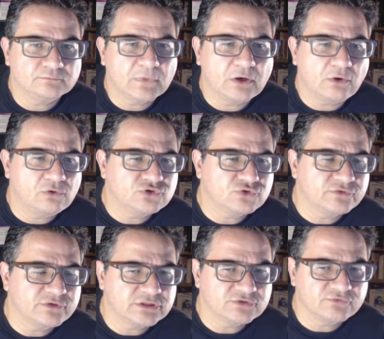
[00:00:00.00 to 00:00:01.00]
Now also
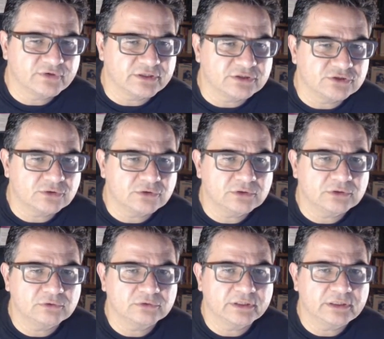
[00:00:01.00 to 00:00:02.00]
this is very strong.
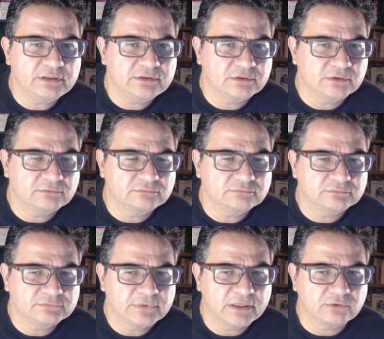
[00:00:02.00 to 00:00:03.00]
Okay,
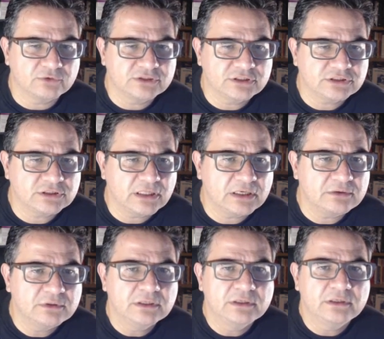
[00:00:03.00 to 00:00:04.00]
take on e6, and
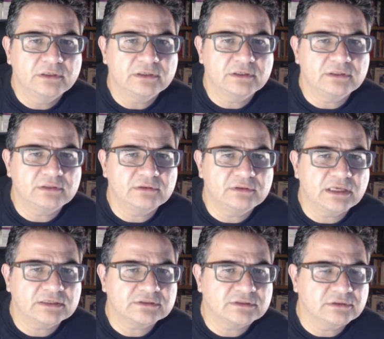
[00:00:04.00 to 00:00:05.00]
now he
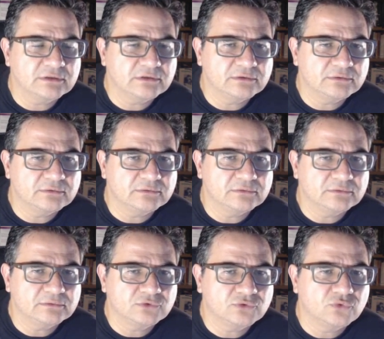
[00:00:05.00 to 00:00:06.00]
doesn't
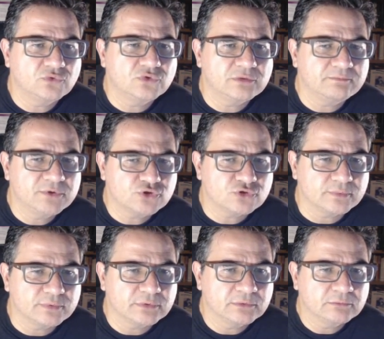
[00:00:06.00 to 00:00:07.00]
took with bishop.
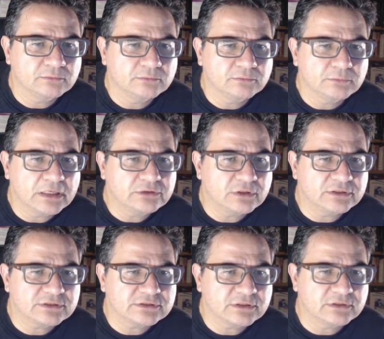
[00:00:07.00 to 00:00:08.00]
I don't
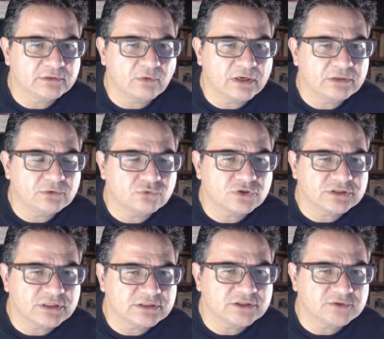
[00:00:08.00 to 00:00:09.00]
understand why not to
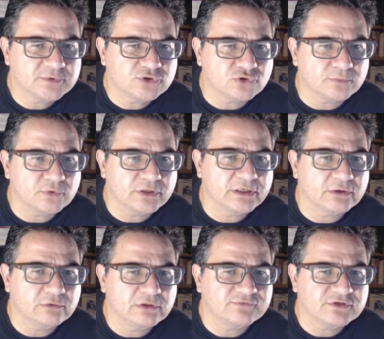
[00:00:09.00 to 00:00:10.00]
exchange this bishop. Okay,
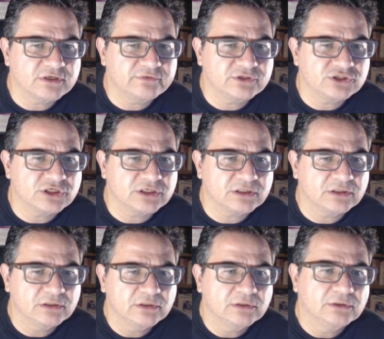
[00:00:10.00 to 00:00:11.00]
queen f7, check,
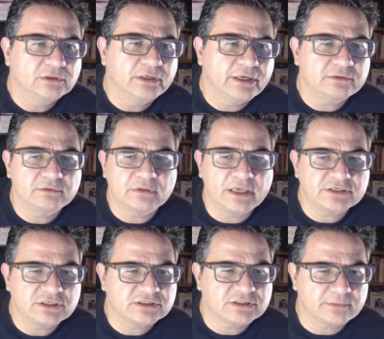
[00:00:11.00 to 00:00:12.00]
and
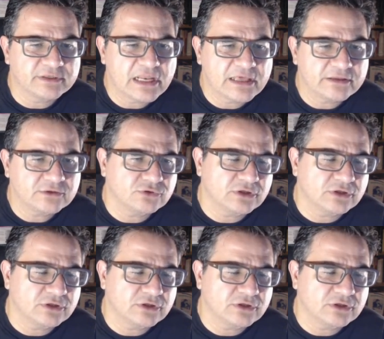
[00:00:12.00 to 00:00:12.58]
a6, something like this.